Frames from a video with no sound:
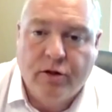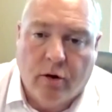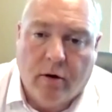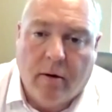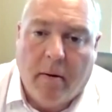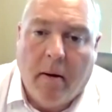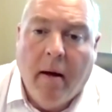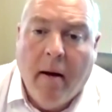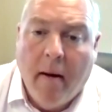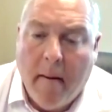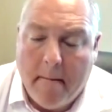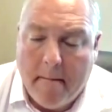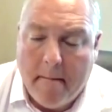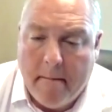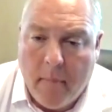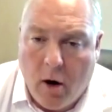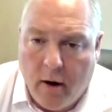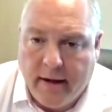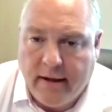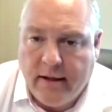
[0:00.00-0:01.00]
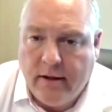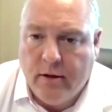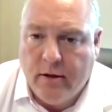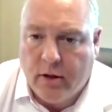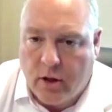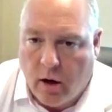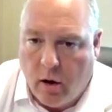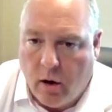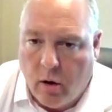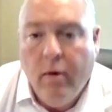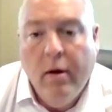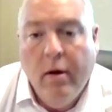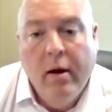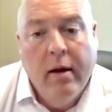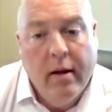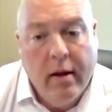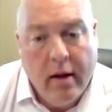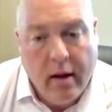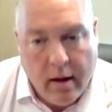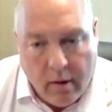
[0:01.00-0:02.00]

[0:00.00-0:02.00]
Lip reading: You just got to mine the coal.